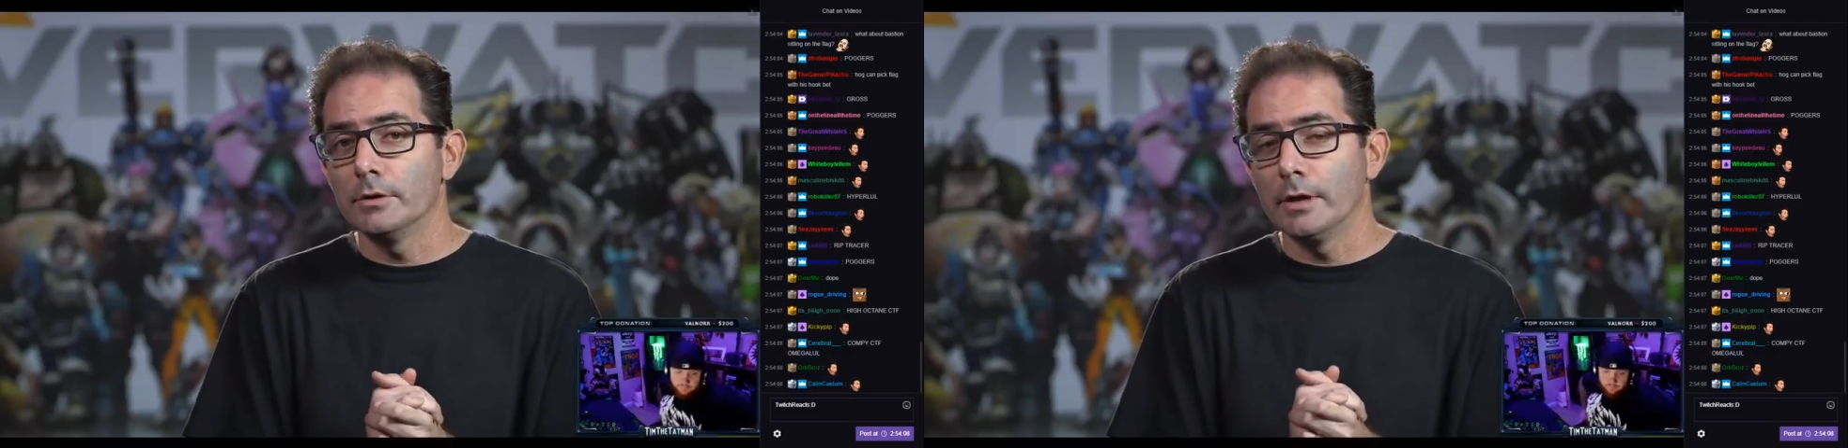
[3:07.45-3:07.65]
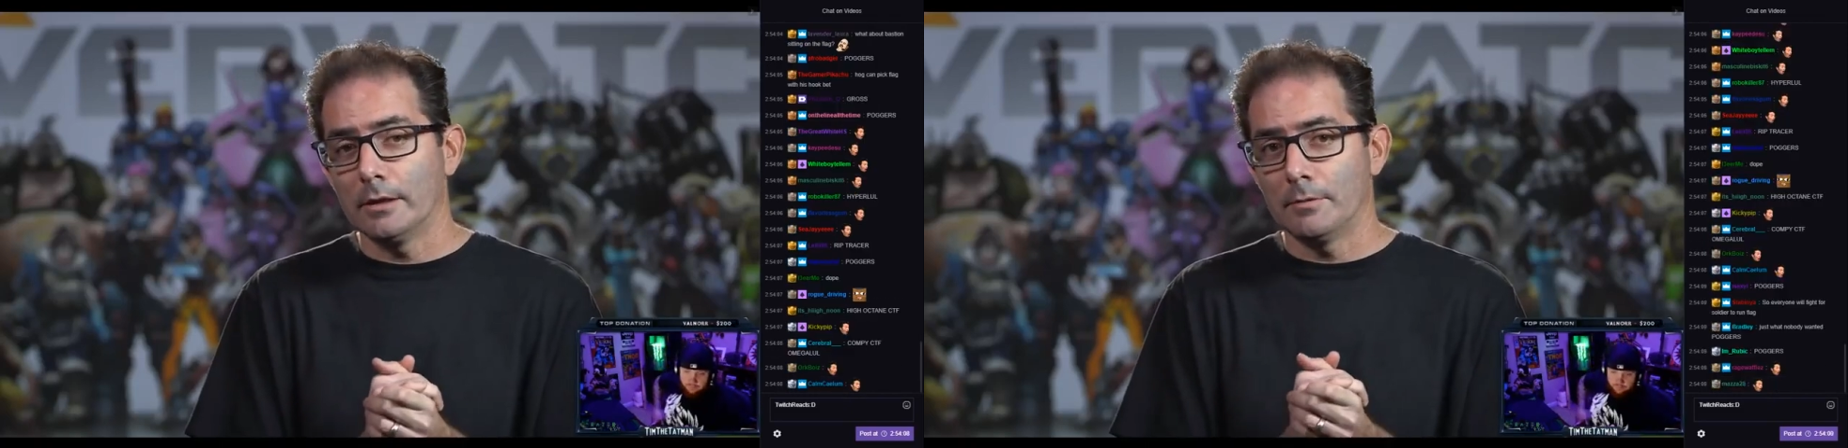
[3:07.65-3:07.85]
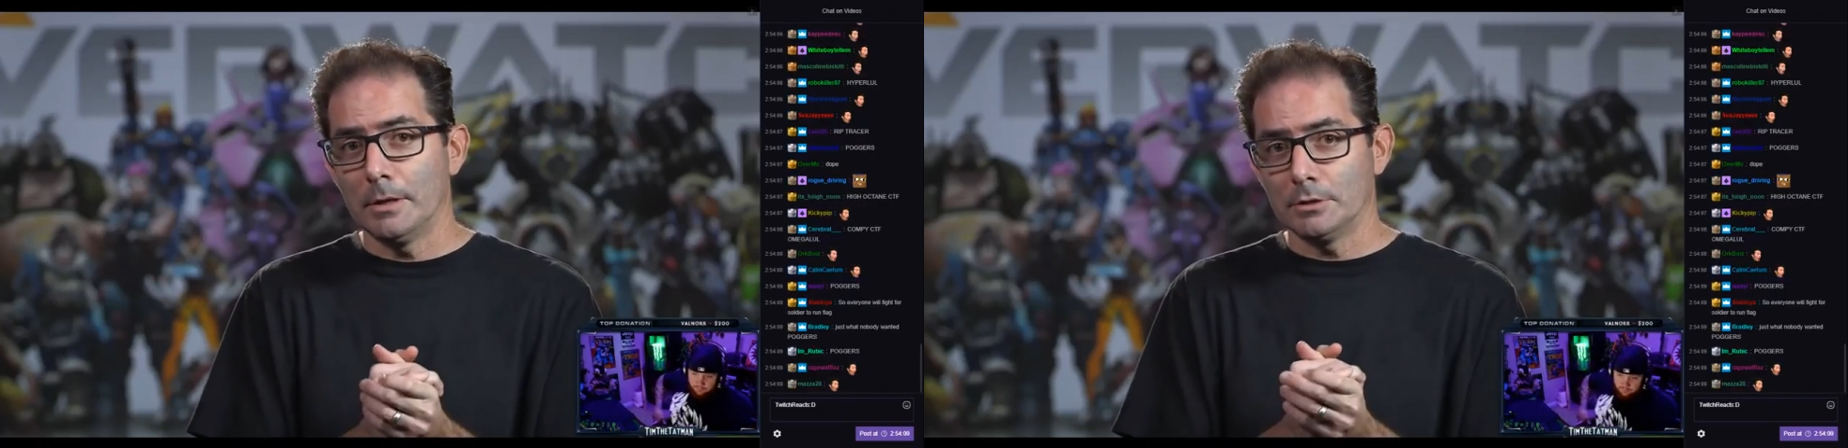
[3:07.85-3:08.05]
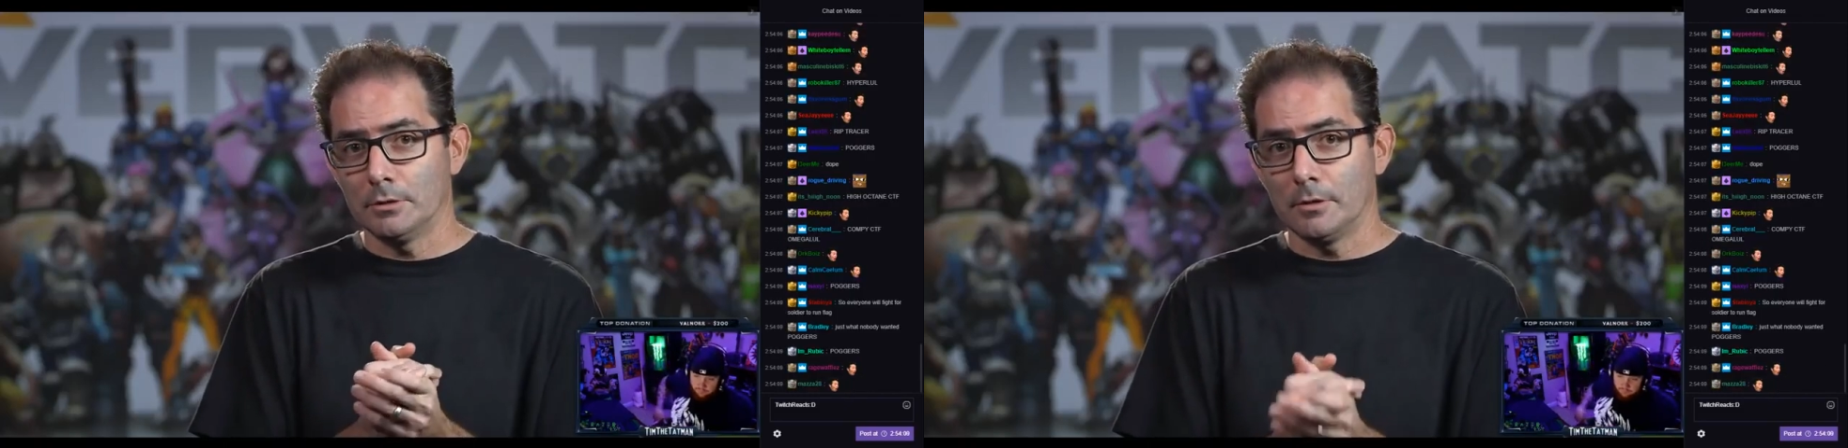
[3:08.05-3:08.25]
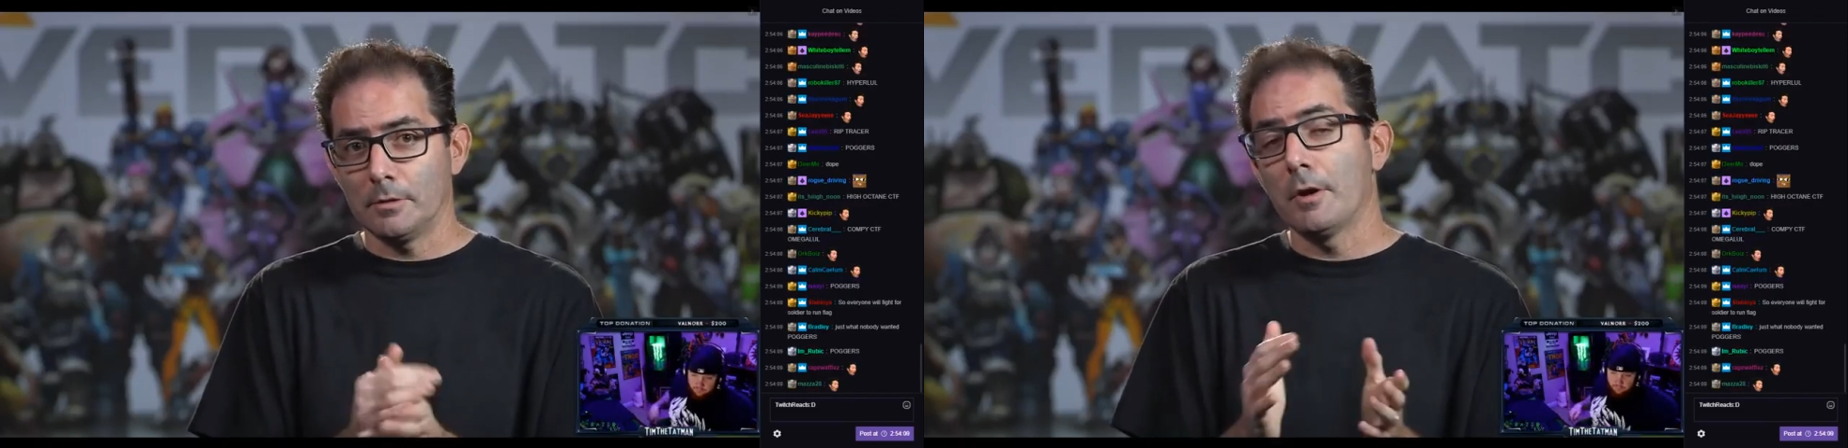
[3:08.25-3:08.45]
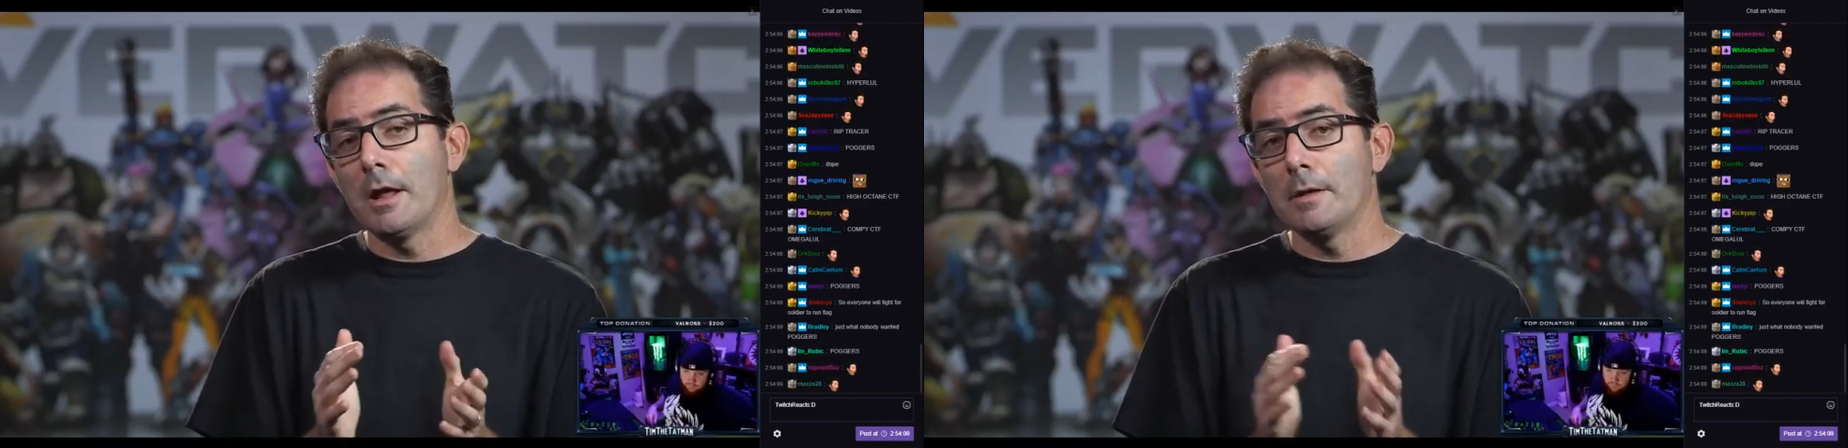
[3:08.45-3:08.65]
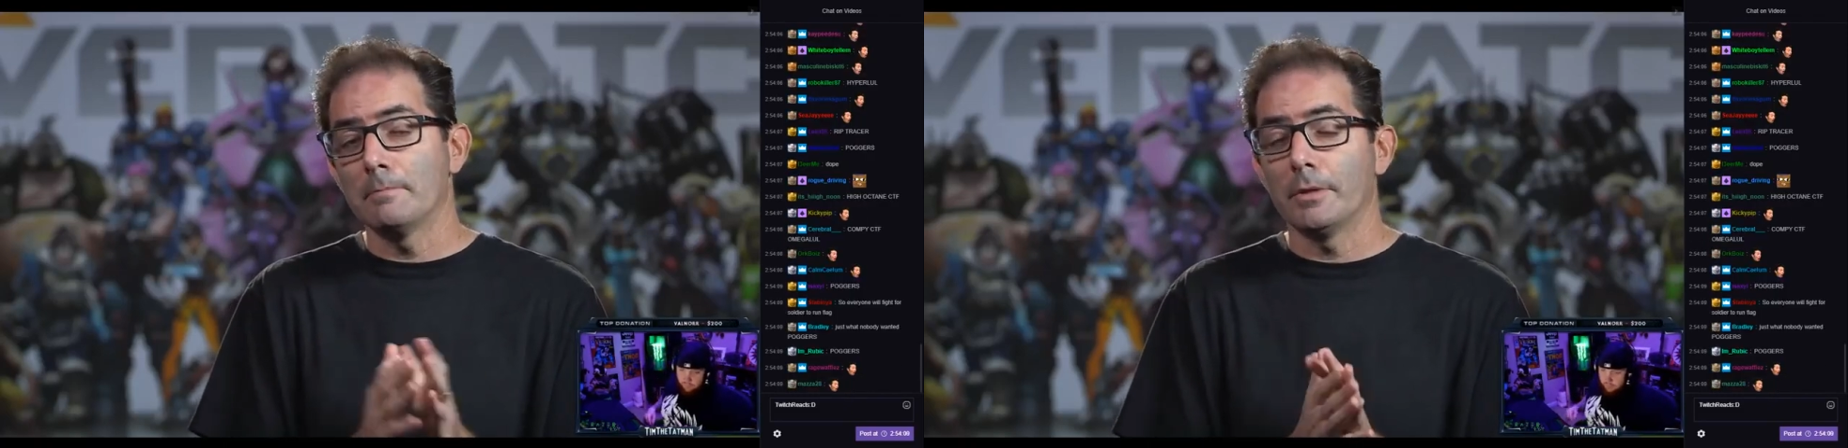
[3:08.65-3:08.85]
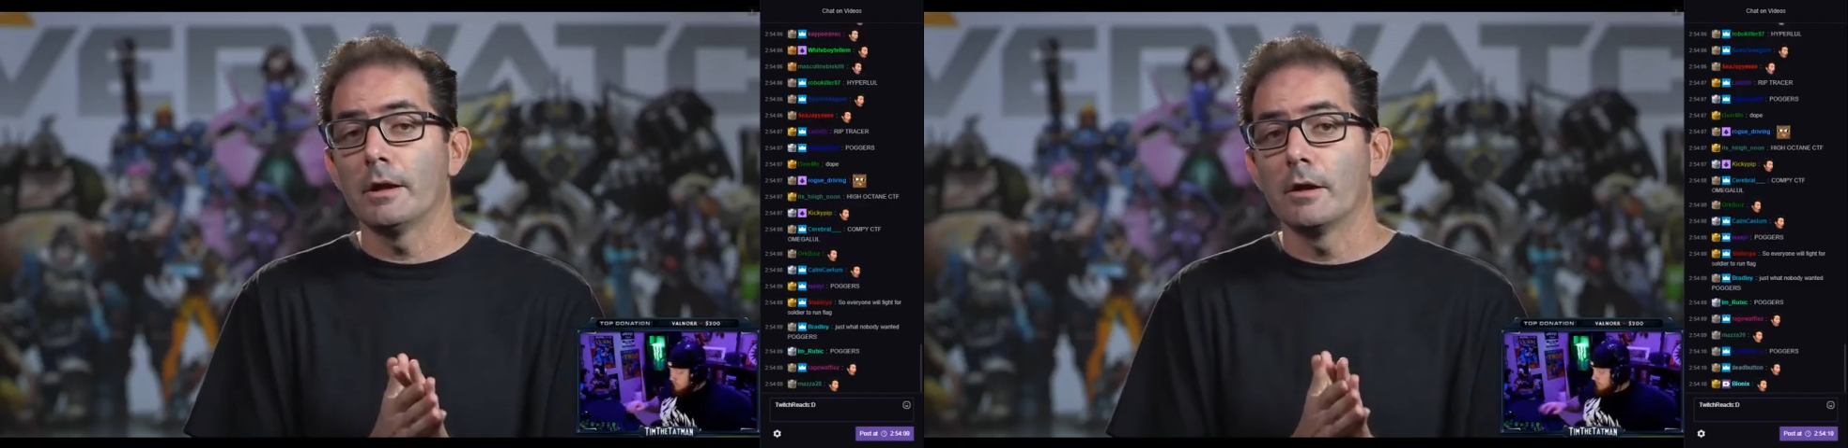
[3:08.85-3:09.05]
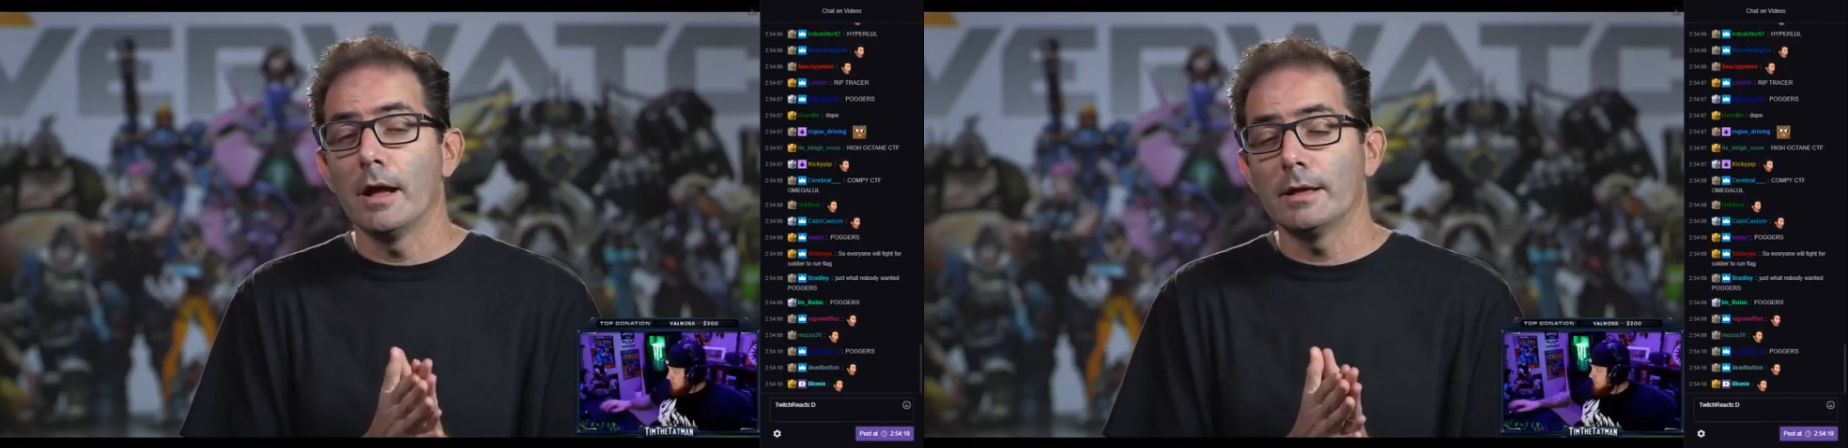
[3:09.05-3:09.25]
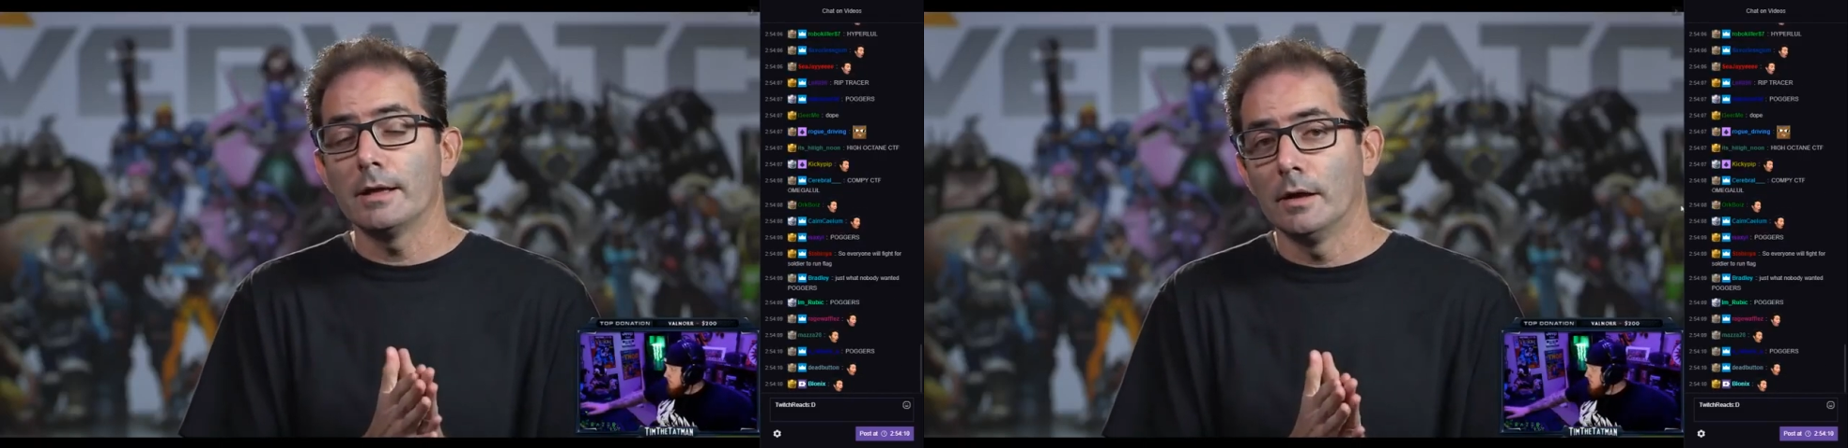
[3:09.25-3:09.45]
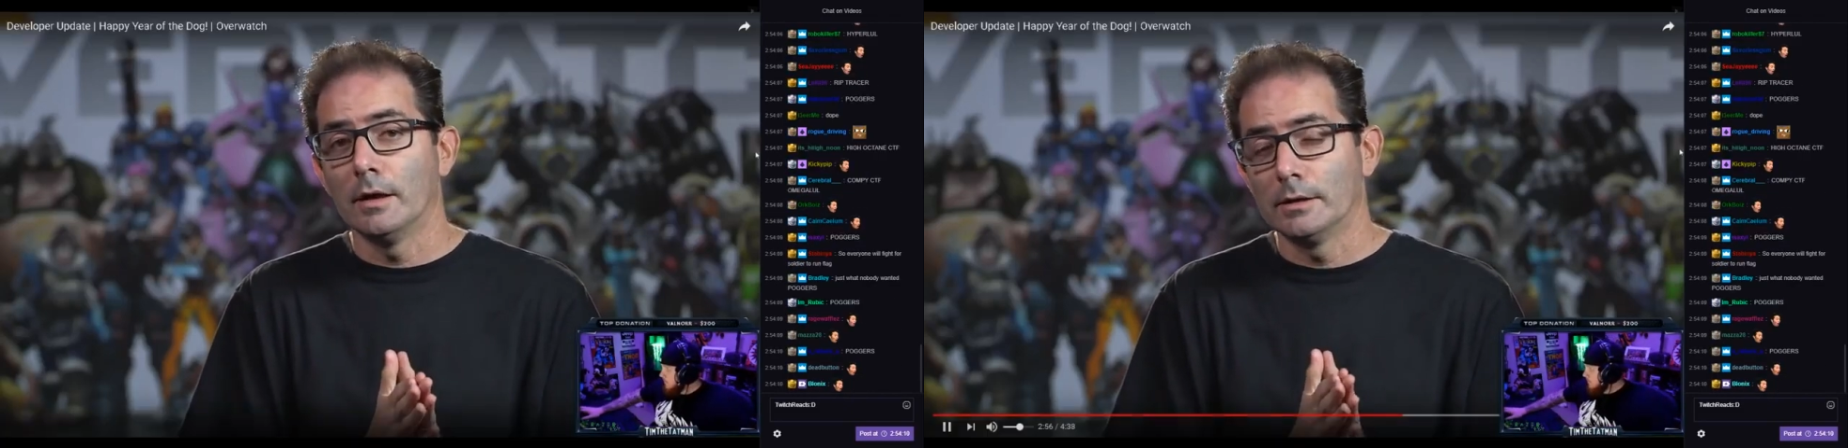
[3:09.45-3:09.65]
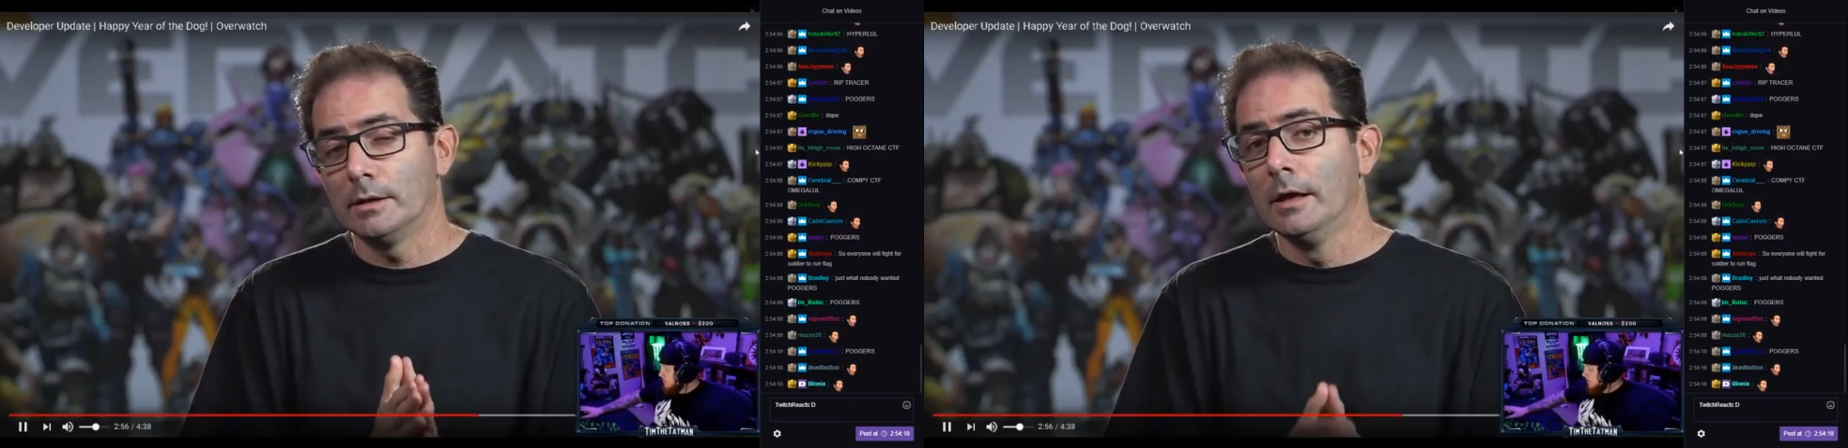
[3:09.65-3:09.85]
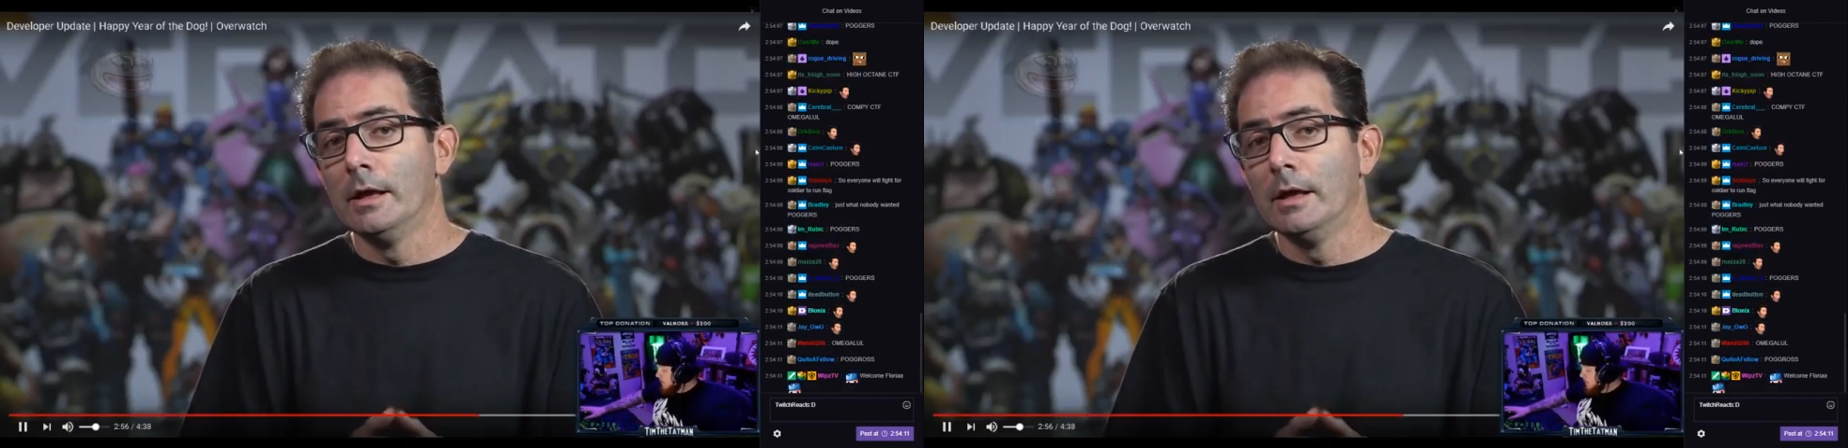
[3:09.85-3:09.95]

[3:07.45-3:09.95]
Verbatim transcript: you'll get a special spray and player icon.